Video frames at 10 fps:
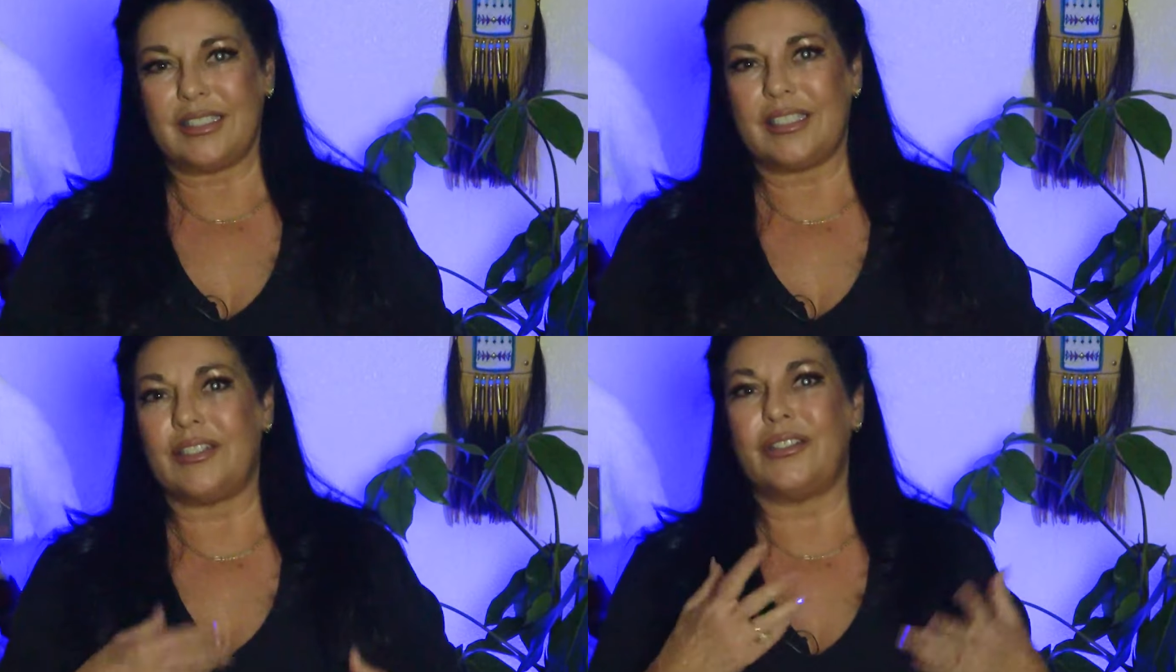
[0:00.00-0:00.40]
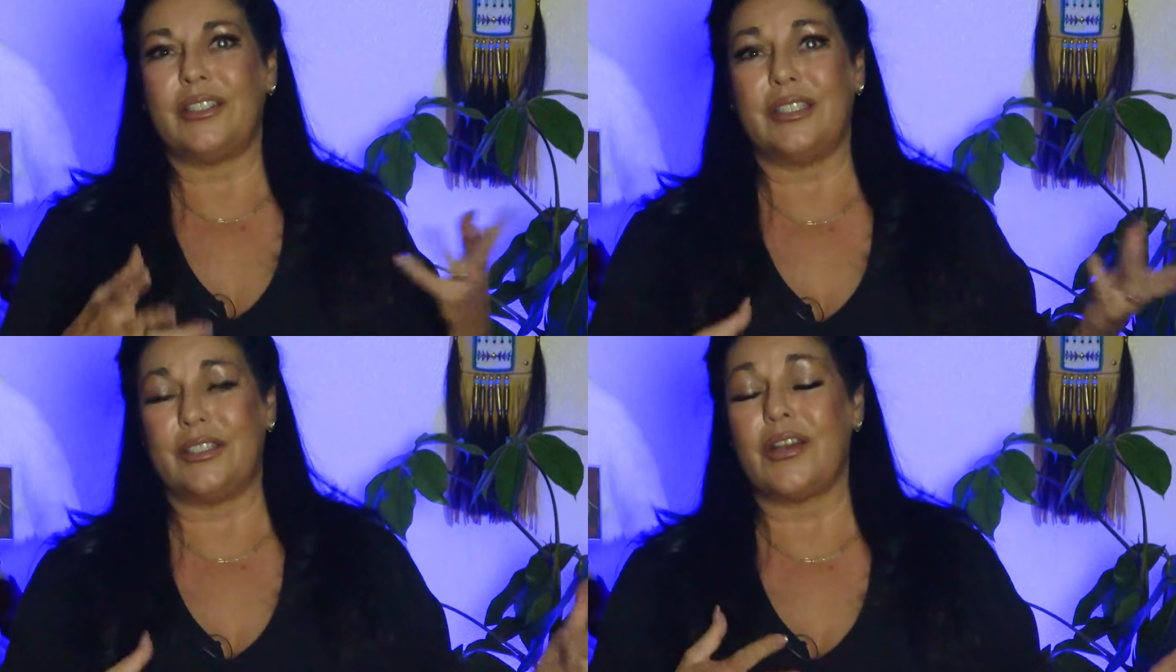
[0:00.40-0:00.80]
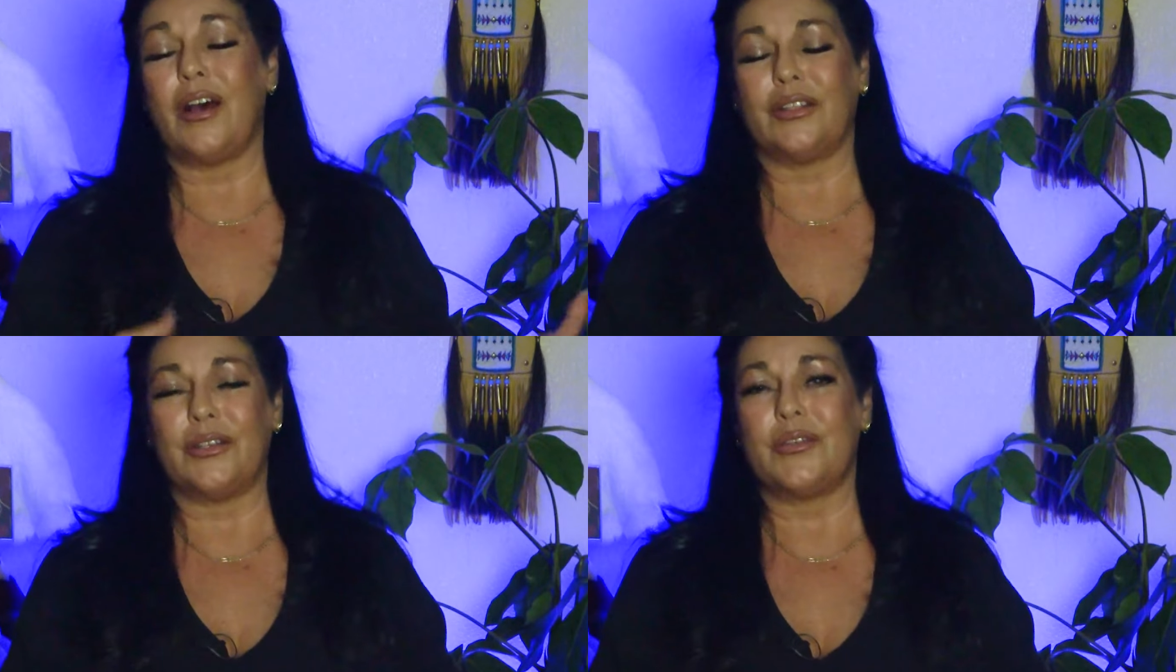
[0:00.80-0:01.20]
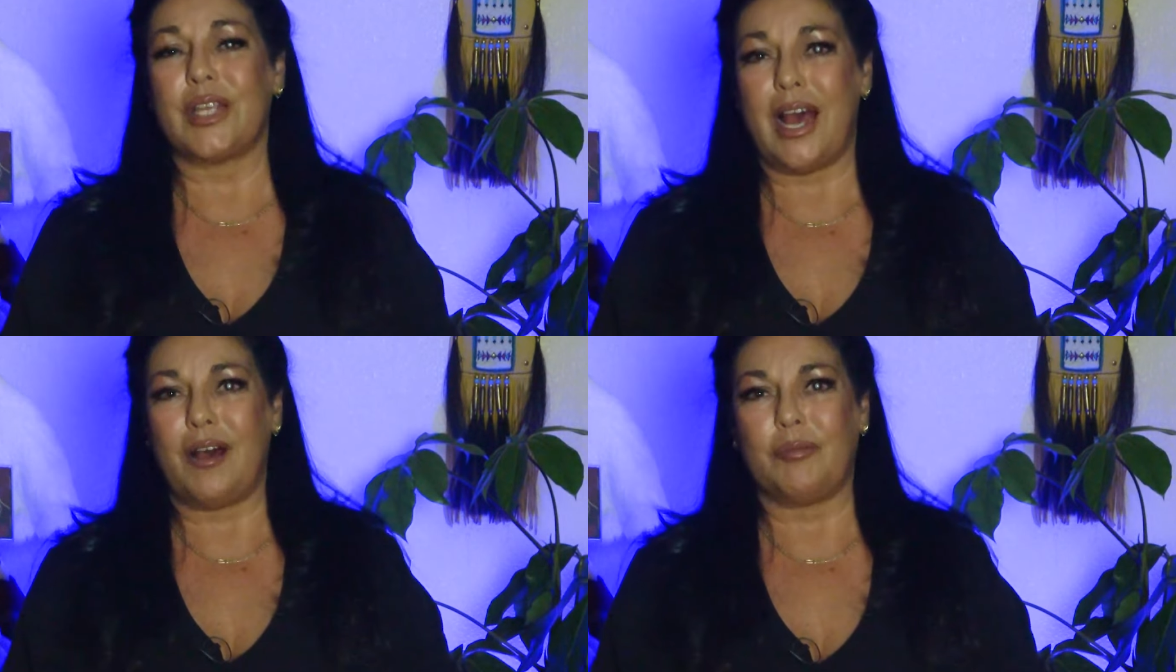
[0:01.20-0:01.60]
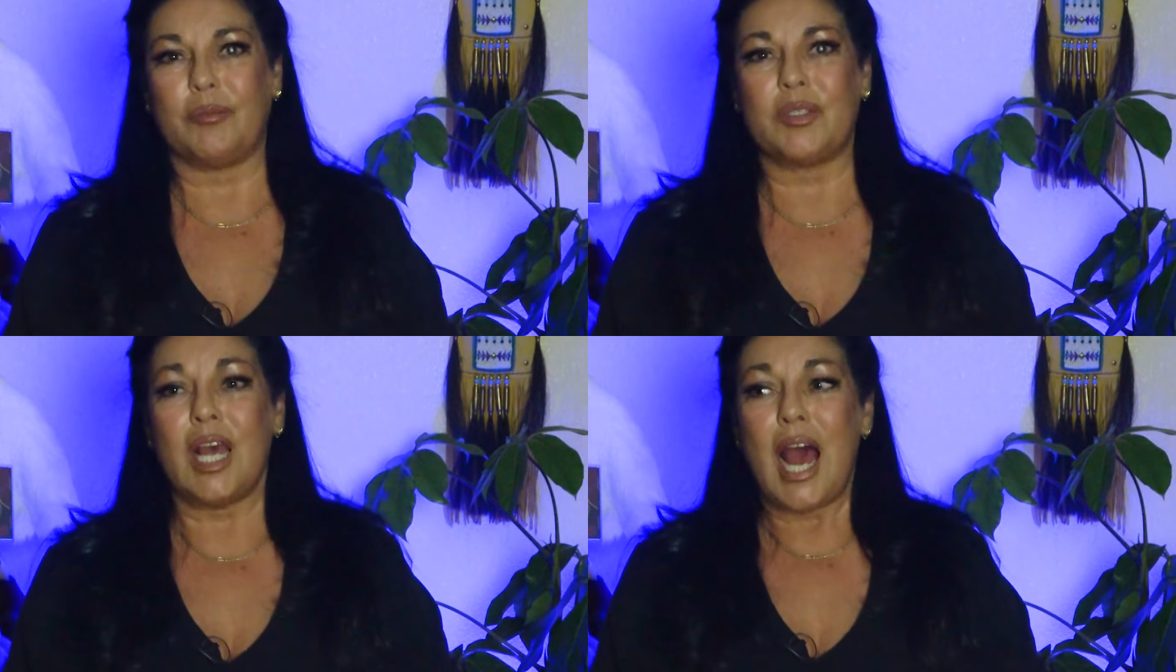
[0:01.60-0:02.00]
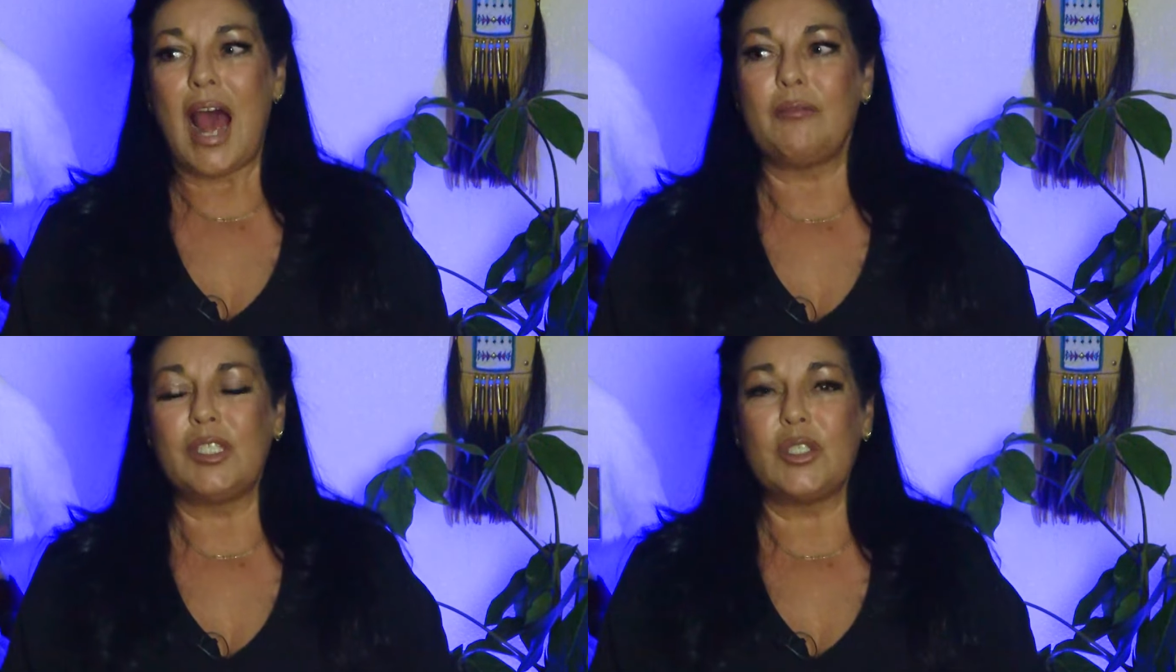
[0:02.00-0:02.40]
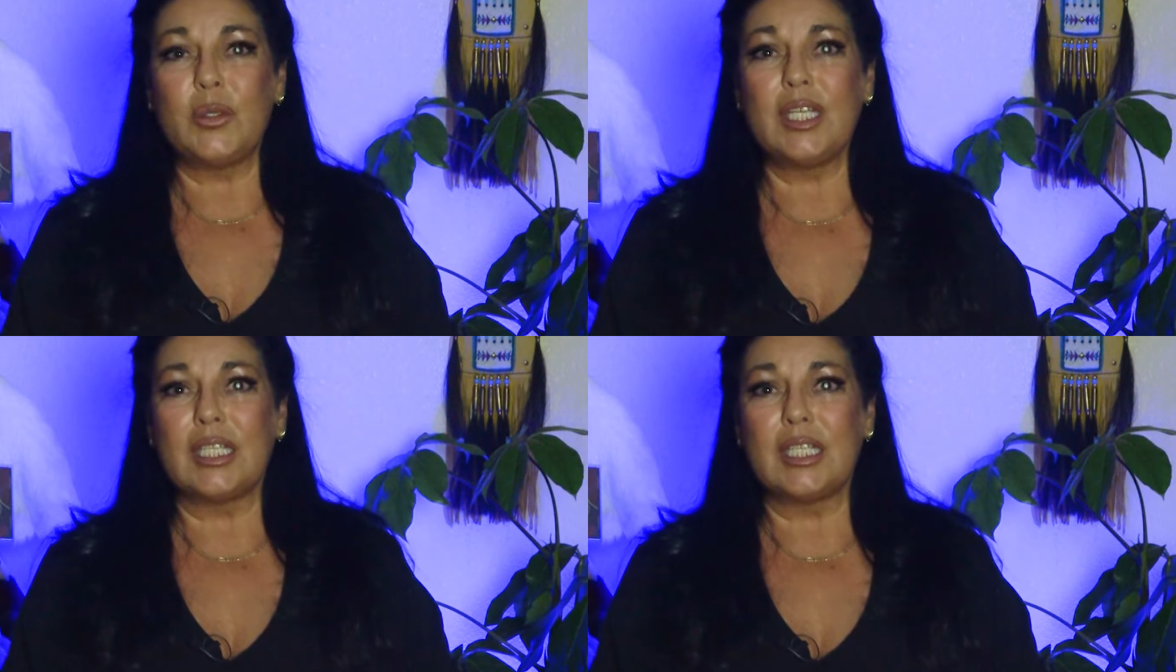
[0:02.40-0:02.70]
that's on those albums. I've been doing